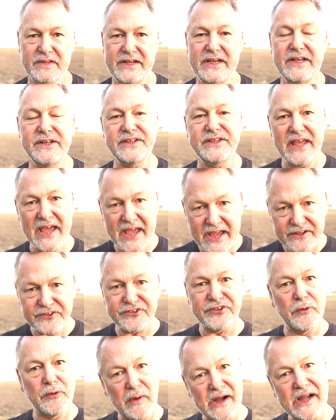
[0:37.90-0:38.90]
It
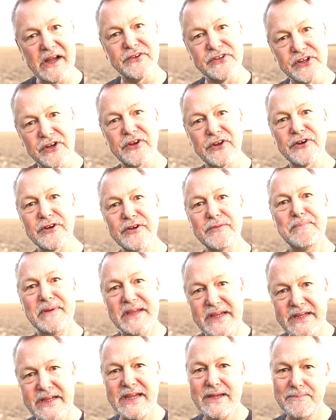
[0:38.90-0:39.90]
takes a while to learn
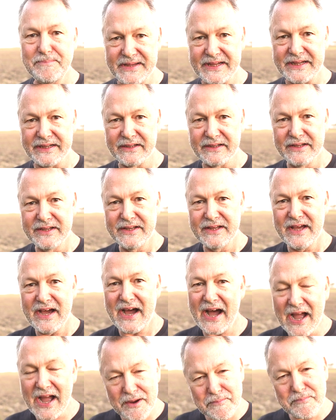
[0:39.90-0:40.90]
beekeeping.
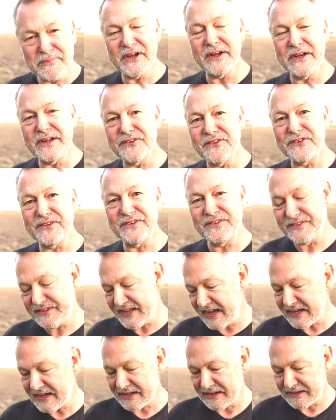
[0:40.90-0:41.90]
I'm gonna
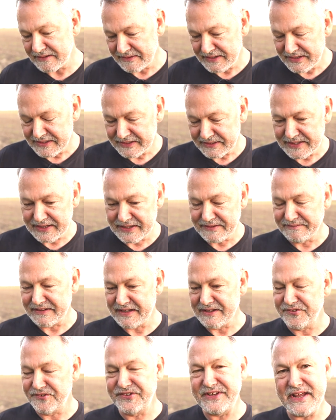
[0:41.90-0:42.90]
take a kind of
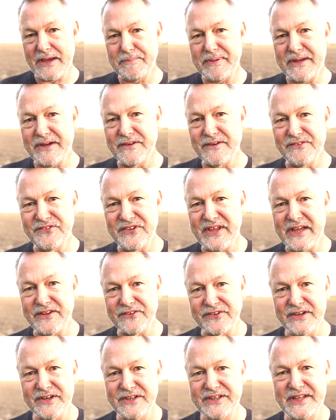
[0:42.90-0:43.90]
a step here and say
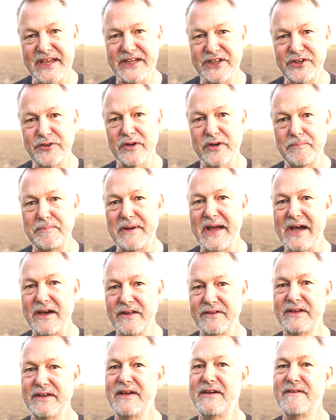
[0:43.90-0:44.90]
it's gonna take you
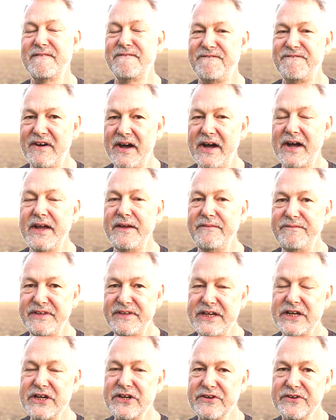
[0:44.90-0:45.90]
about 5
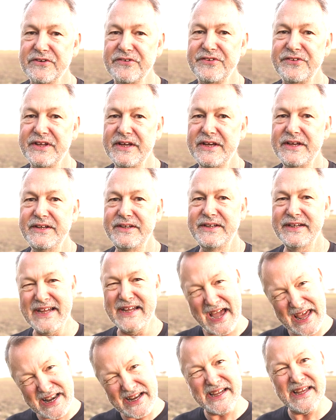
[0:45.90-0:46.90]
years to
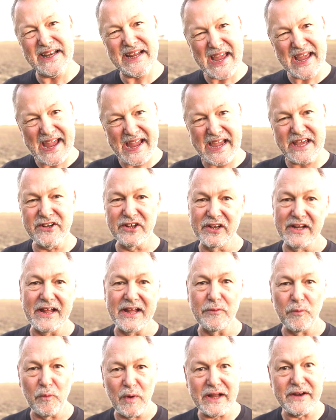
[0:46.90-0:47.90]
kind of get a handle
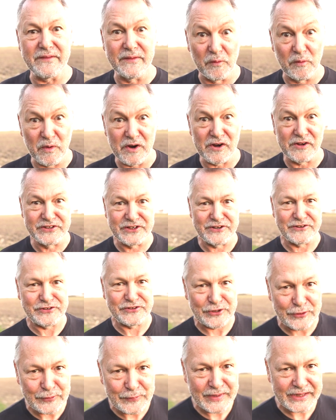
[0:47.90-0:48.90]
on what in the world you're
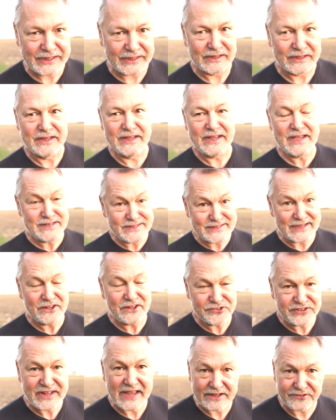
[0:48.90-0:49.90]
doing. It
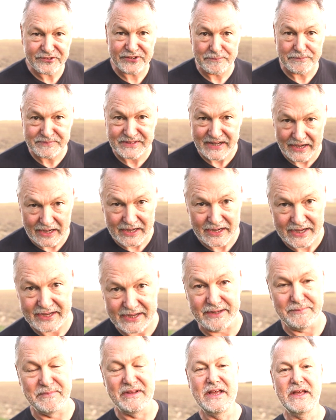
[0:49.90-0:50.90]
does take some
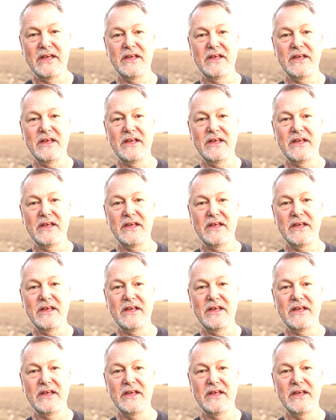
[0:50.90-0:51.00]
time.